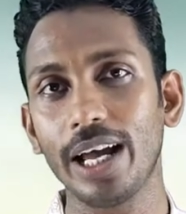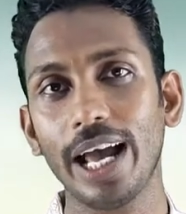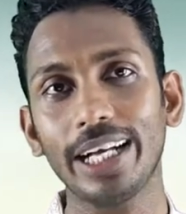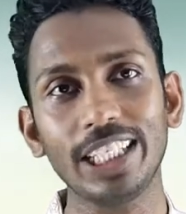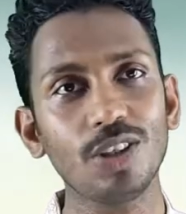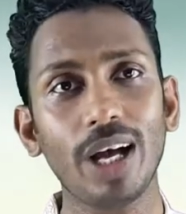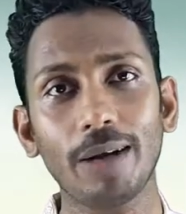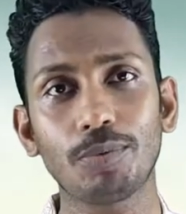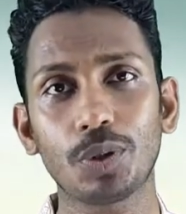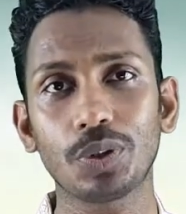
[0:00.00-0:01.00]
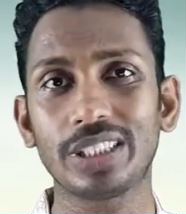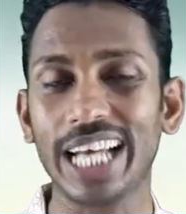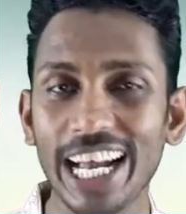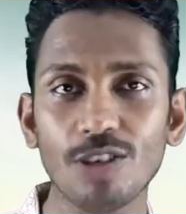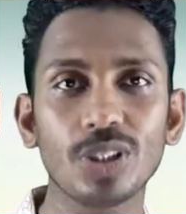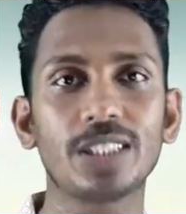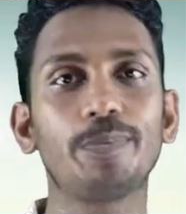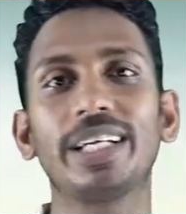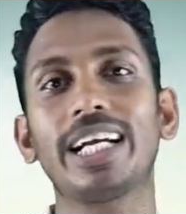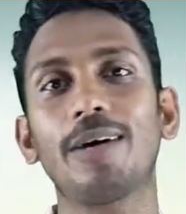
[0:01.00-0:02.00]
And you have to try to
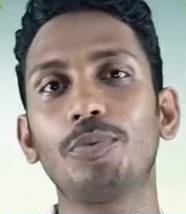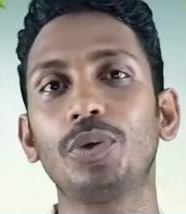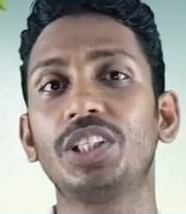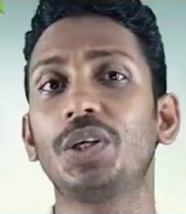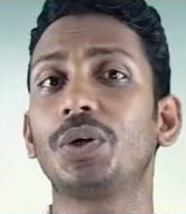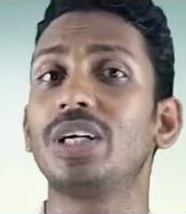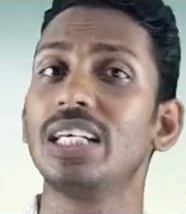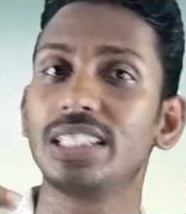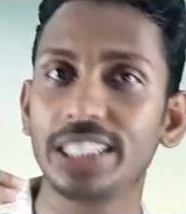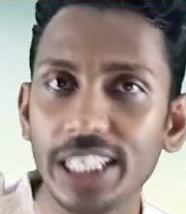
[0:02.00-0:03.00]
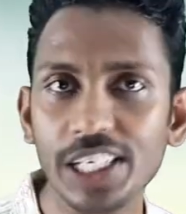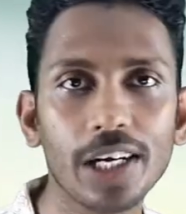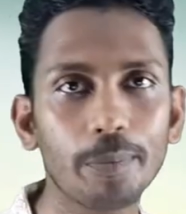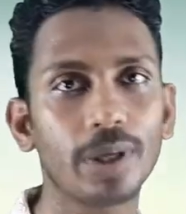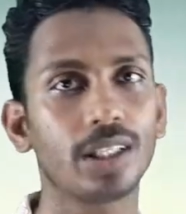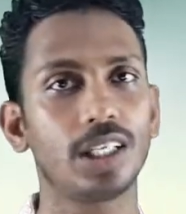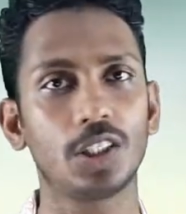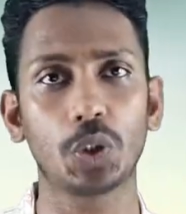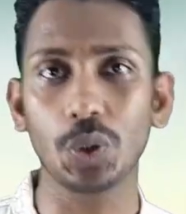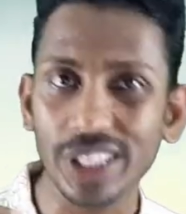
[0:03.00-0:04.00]
speak up with your senior brother,
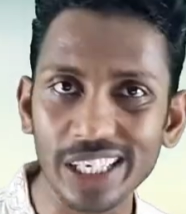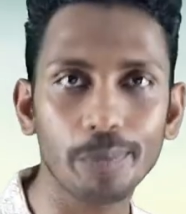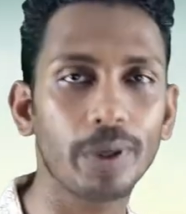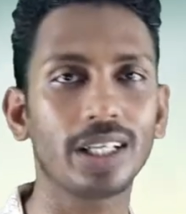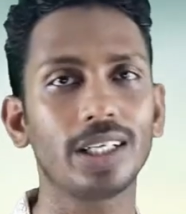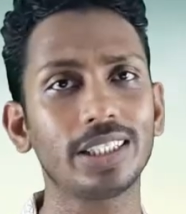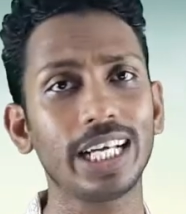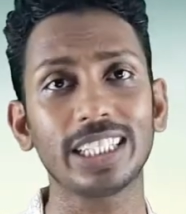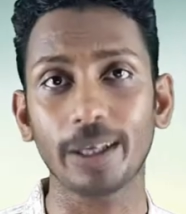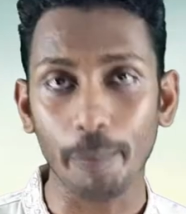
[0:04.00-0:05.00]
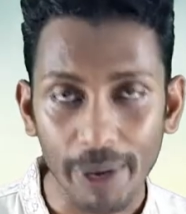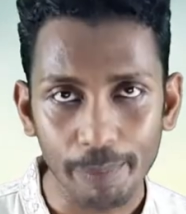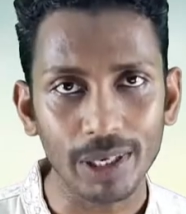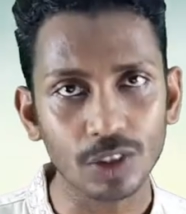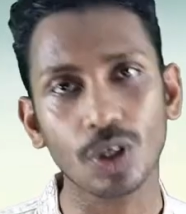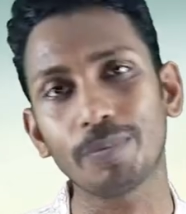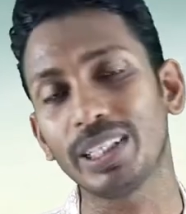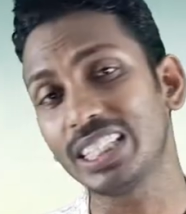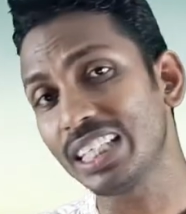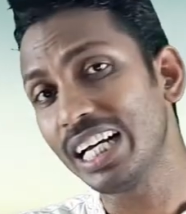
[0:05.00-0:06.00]
junior brother, and the members of
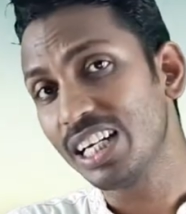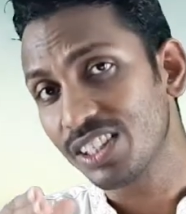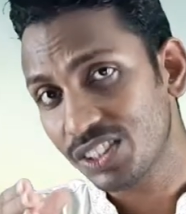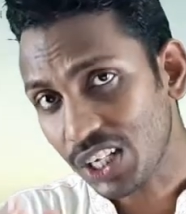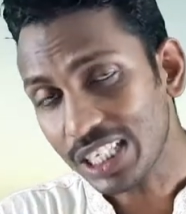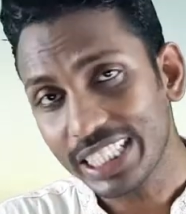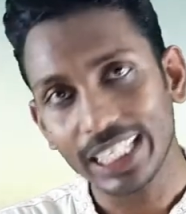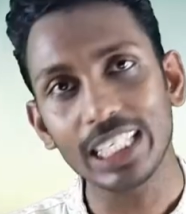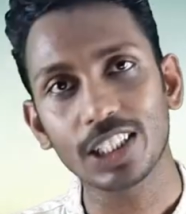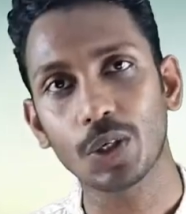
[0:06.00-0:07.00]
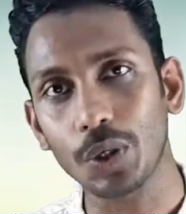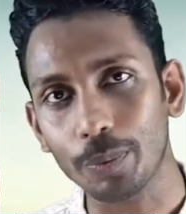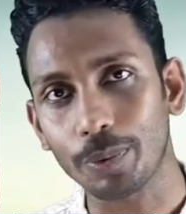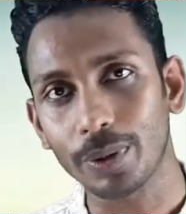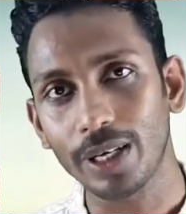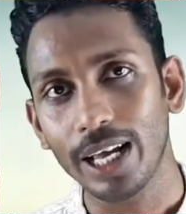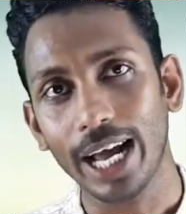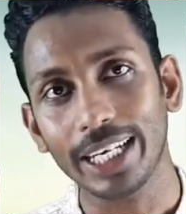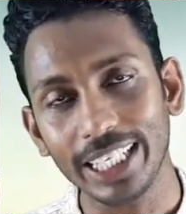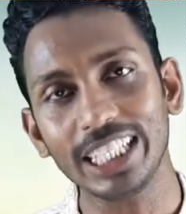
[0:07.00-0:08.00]
this Search English group.
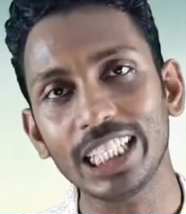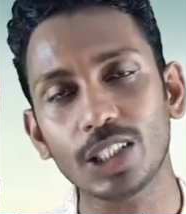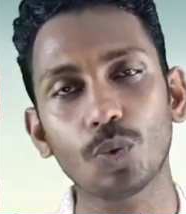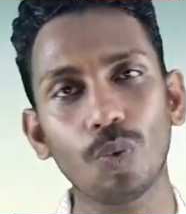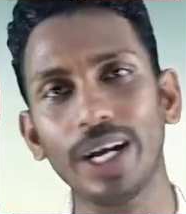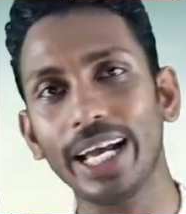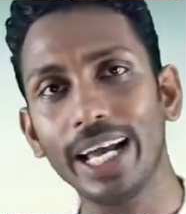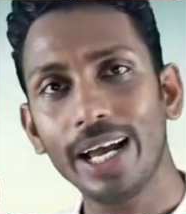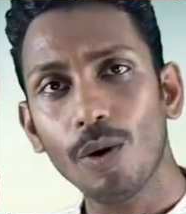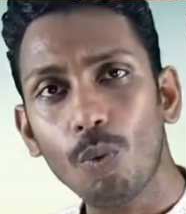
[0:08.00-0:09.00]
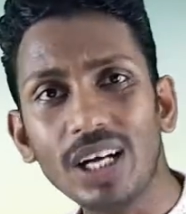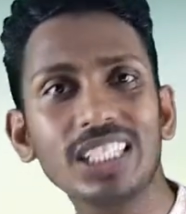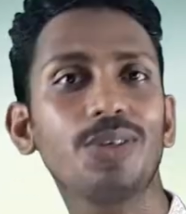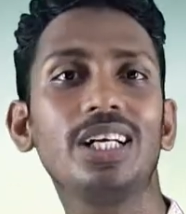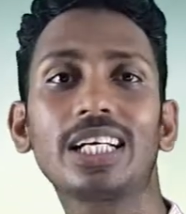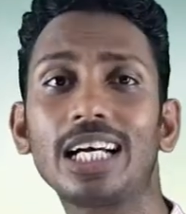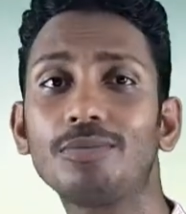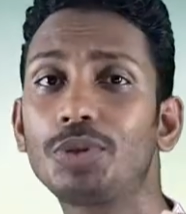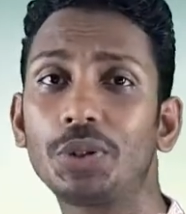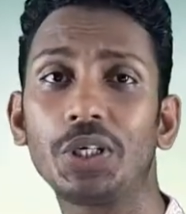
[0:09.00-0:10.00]
And in this way, one day will
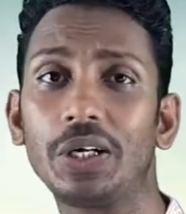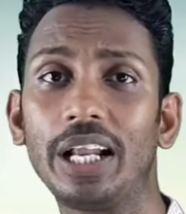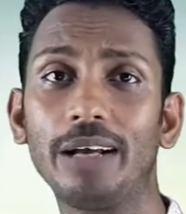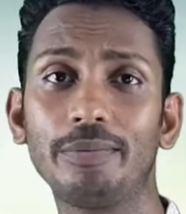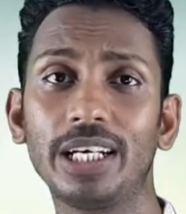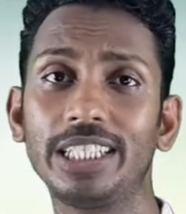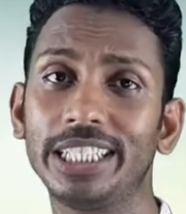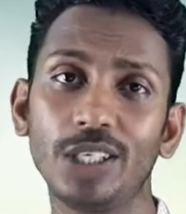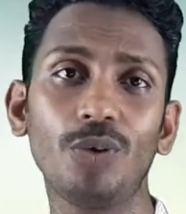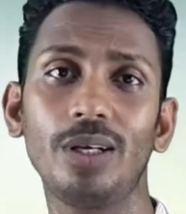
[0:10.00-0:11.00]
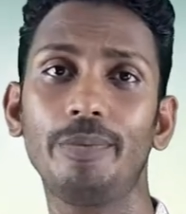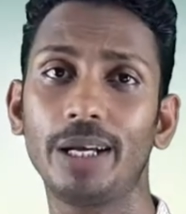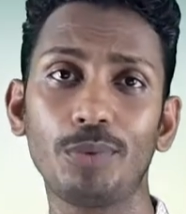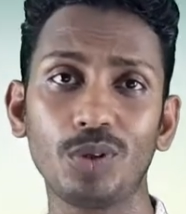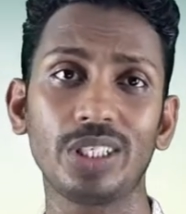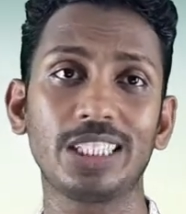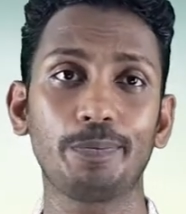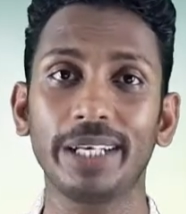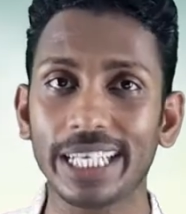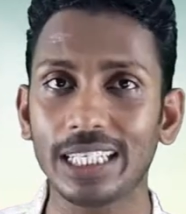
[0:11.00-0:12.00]
come to your life that you will be able to
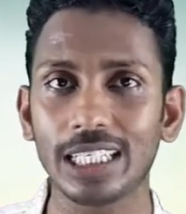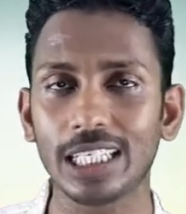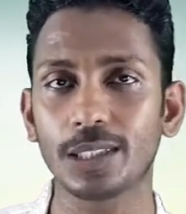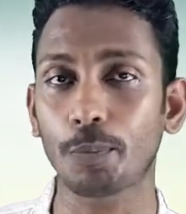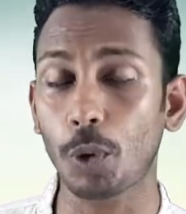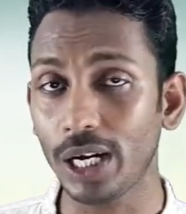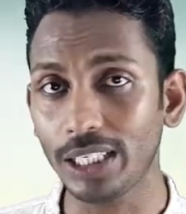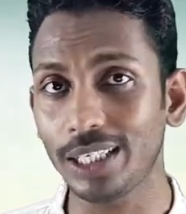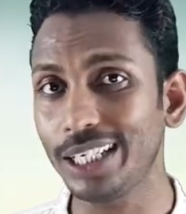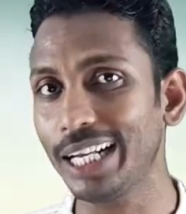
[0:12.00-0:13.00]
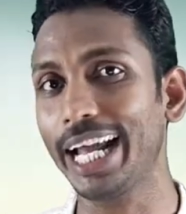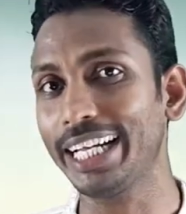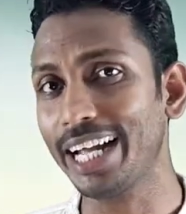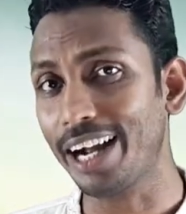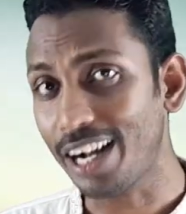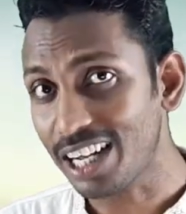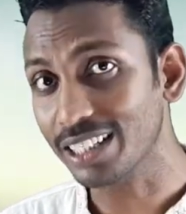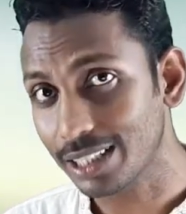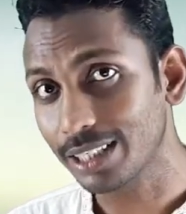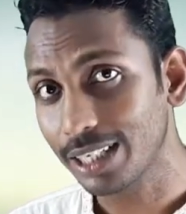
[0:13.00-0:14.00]
speak in English fluently like
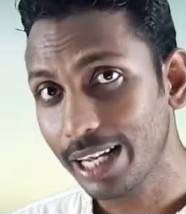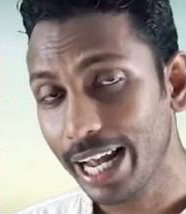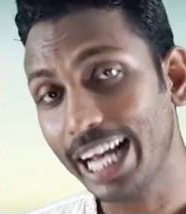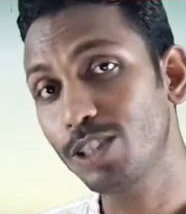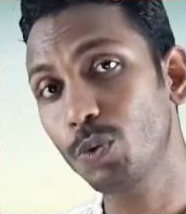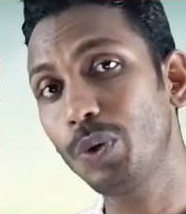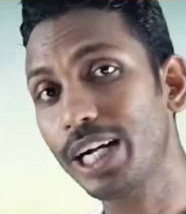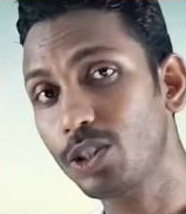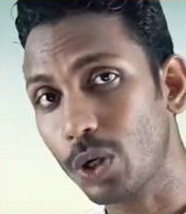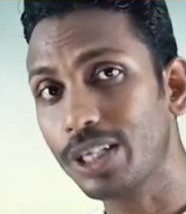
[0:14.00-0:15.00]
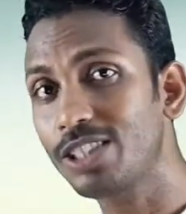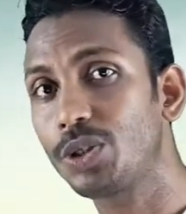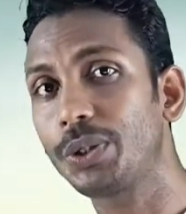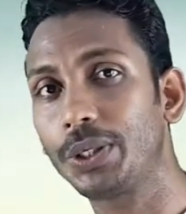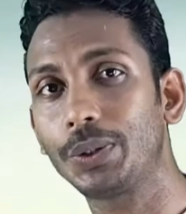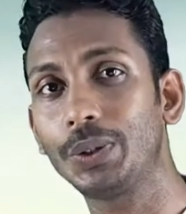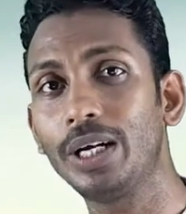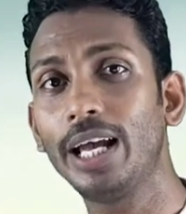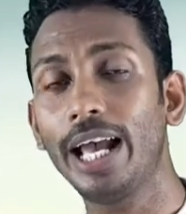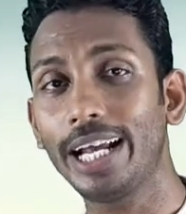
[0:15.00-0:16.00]
us, as we are talking to you,
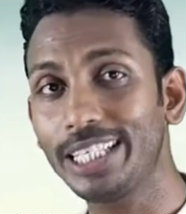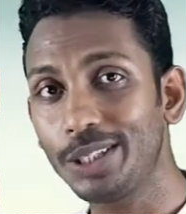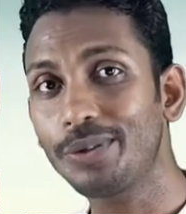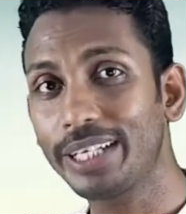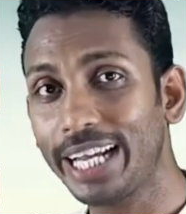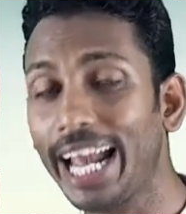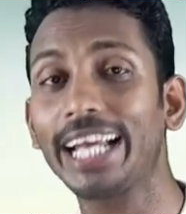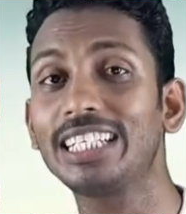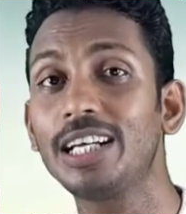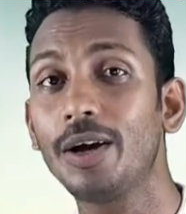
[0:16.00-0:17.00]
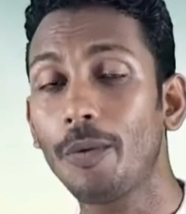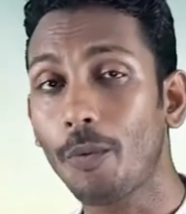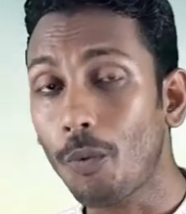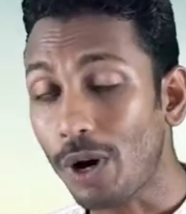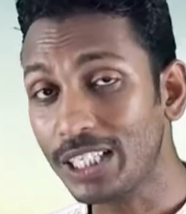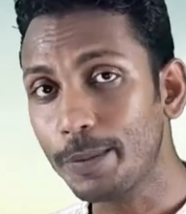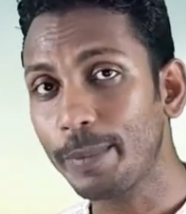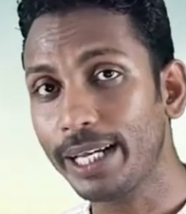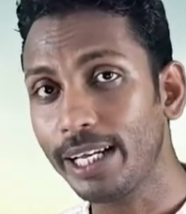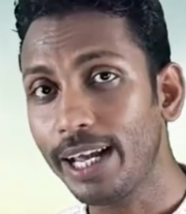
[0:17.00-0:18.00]
and you can watch
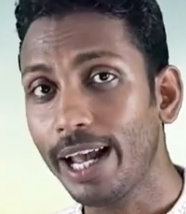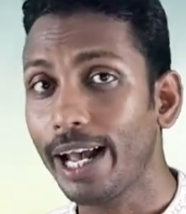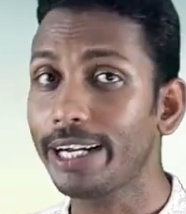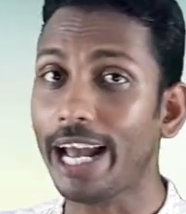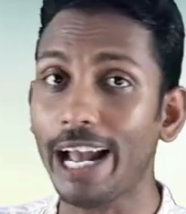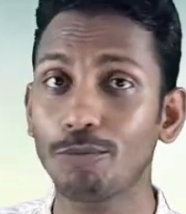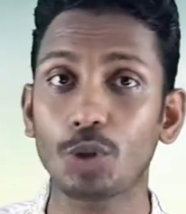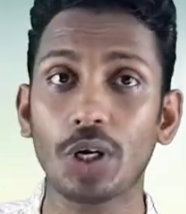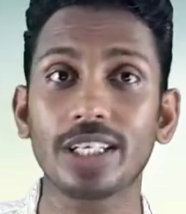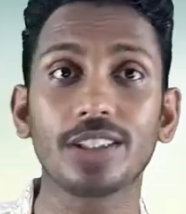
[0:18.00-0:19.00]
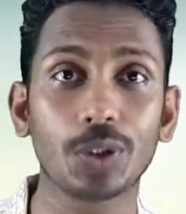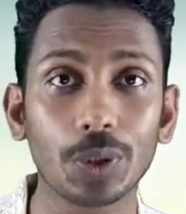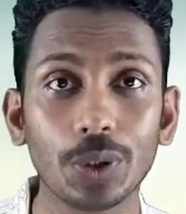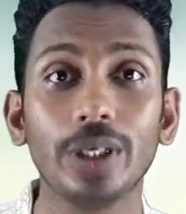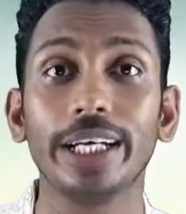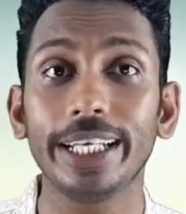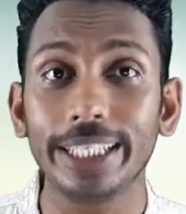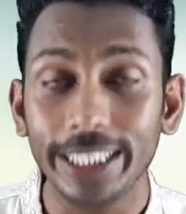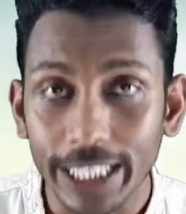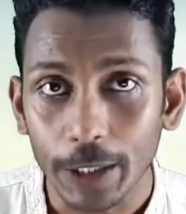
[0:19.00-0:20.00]
me. And I'm talking to
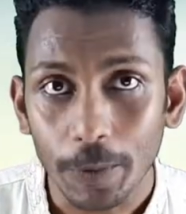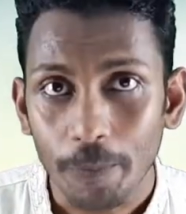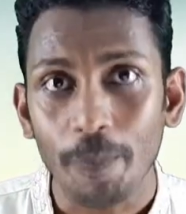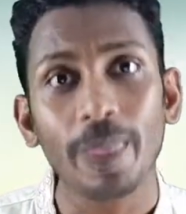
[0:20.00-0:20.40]
you.